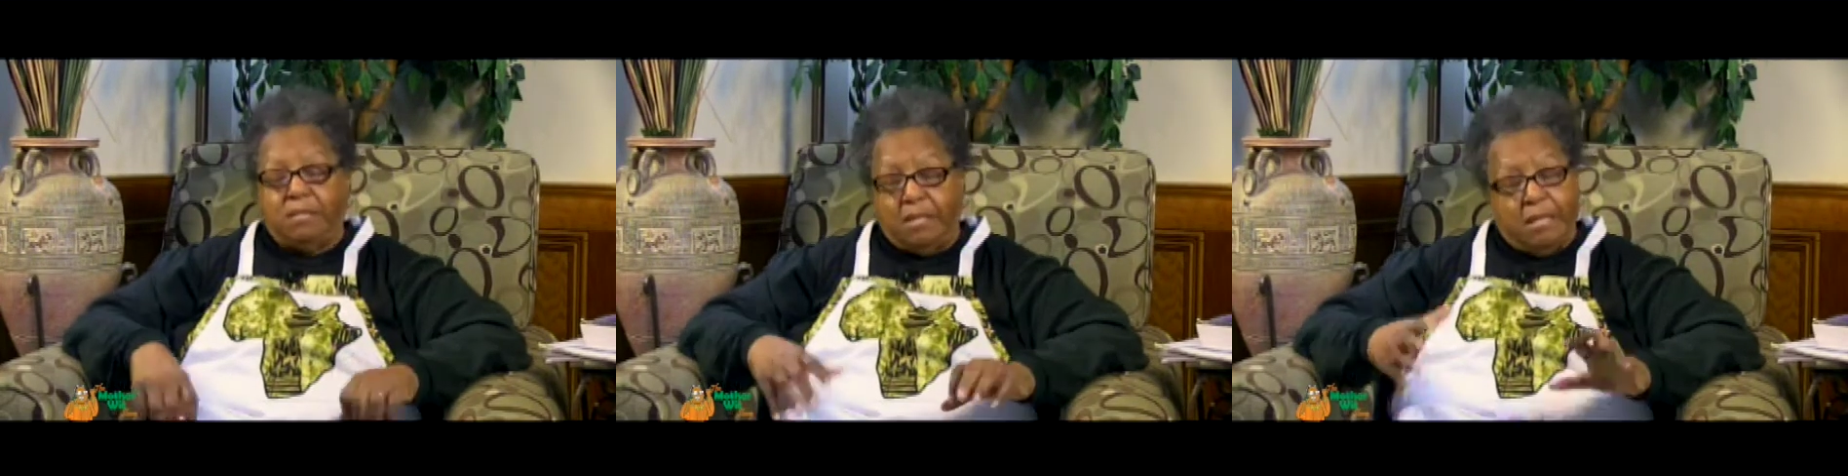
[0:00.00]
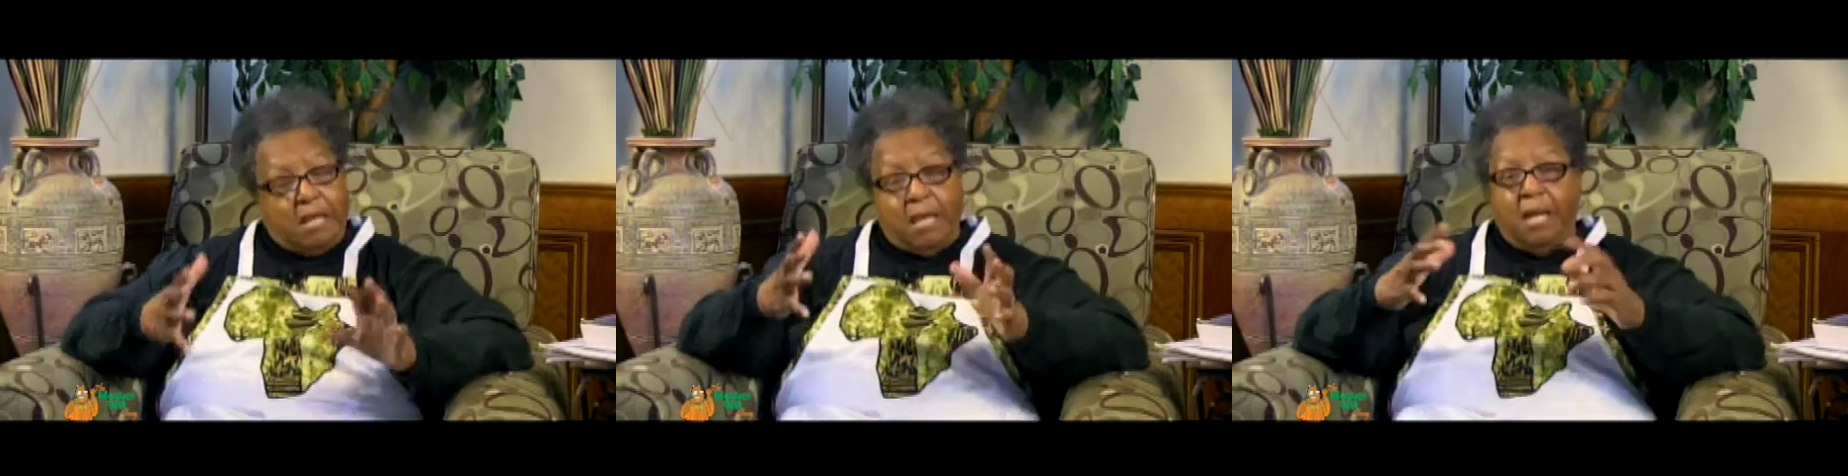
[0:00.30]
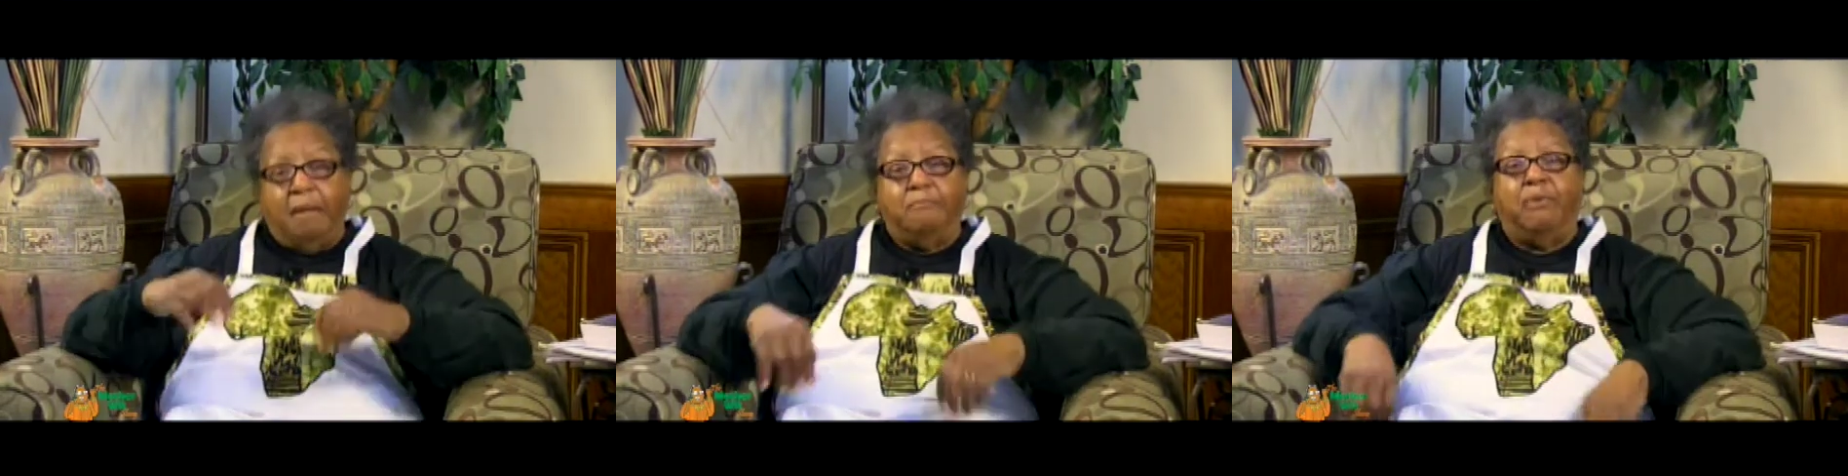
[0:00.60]
and
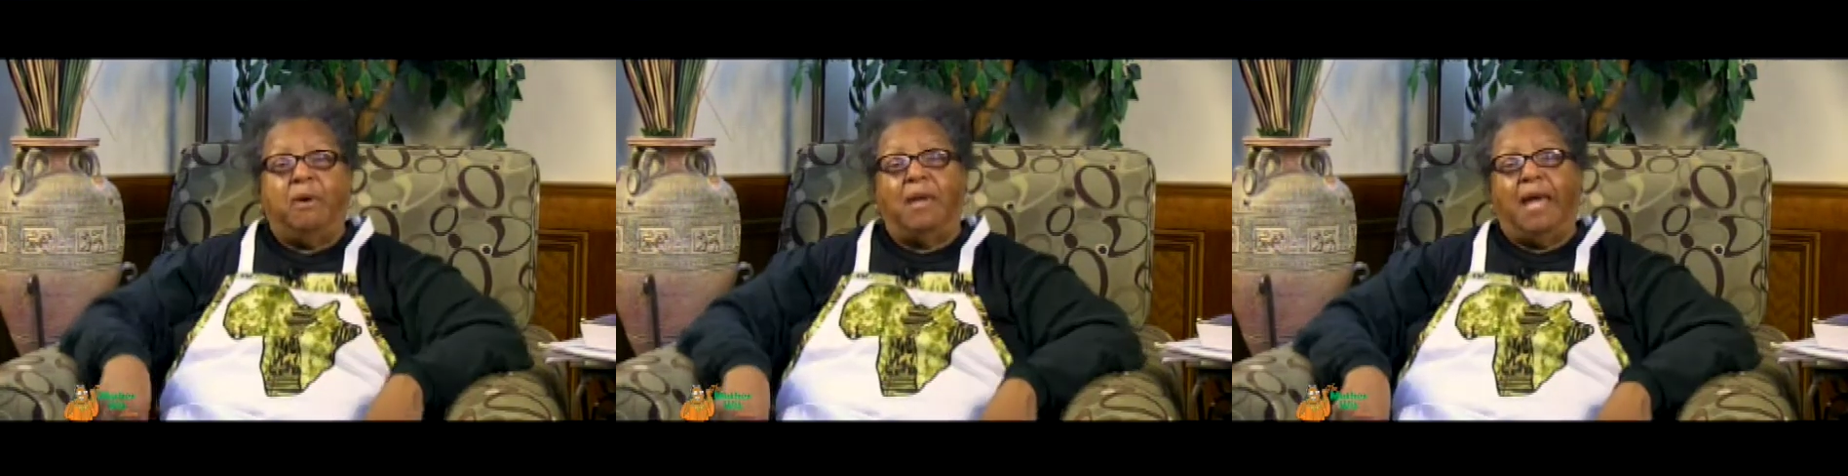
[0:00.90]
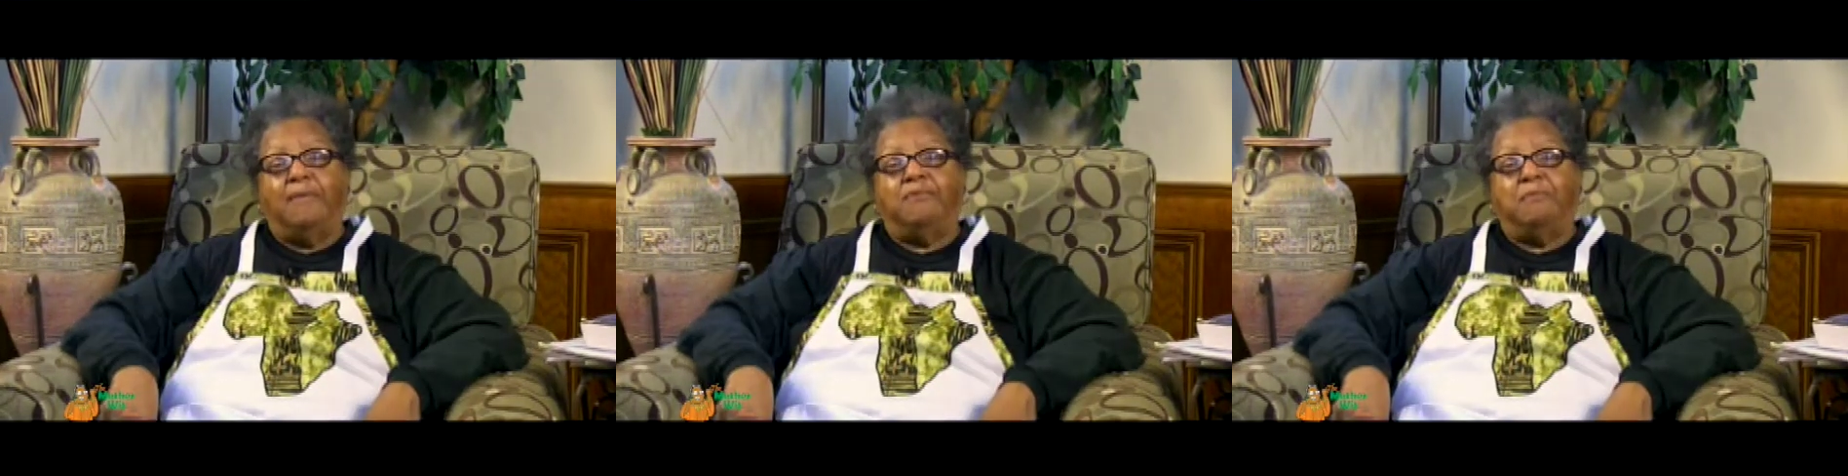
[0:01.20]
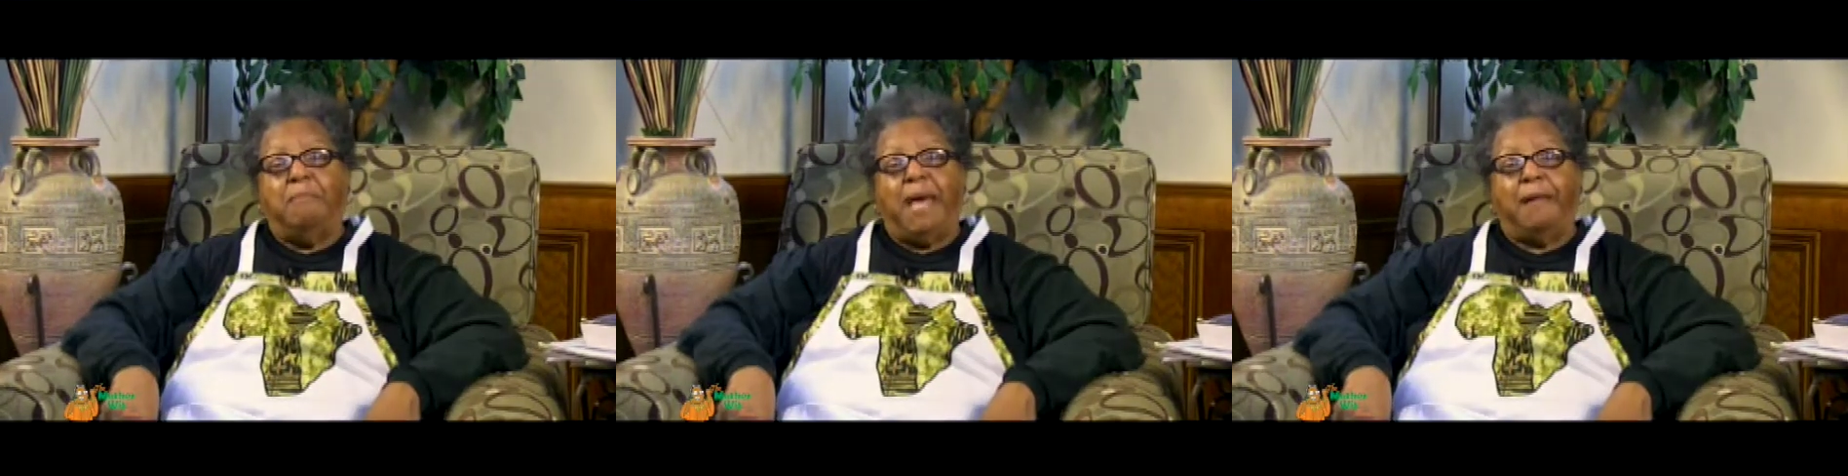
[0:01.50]
brought Lazarus
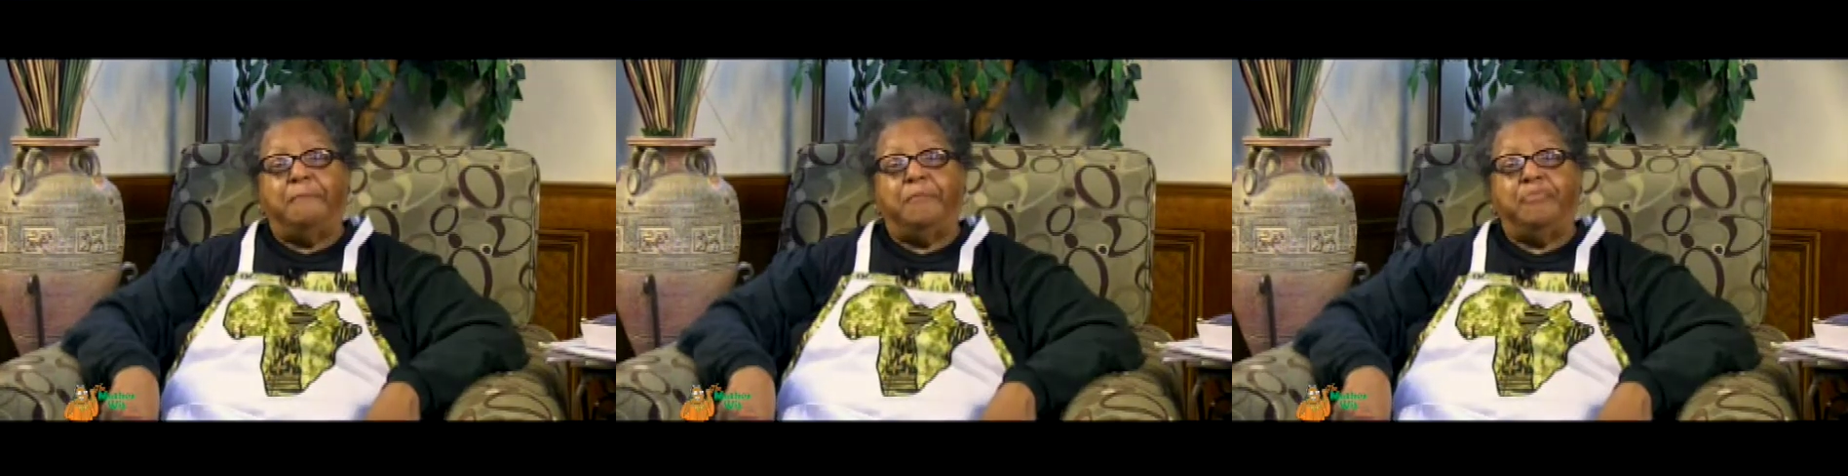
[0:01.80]
back.